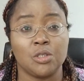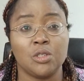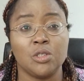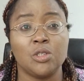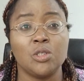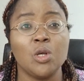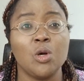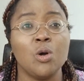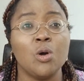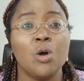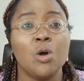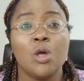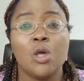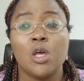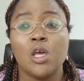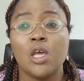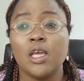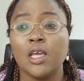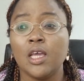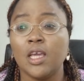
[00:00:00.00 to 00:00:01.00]
So
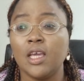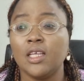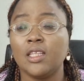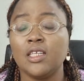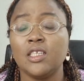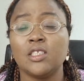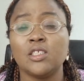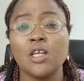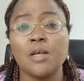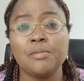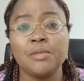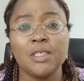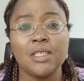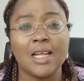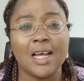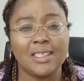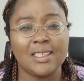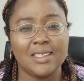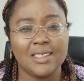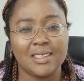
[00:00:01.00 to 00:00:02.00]
it is something
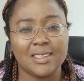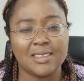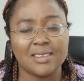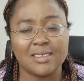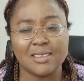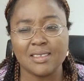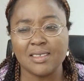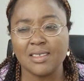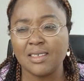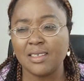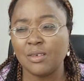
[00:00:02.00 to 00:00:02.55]
that is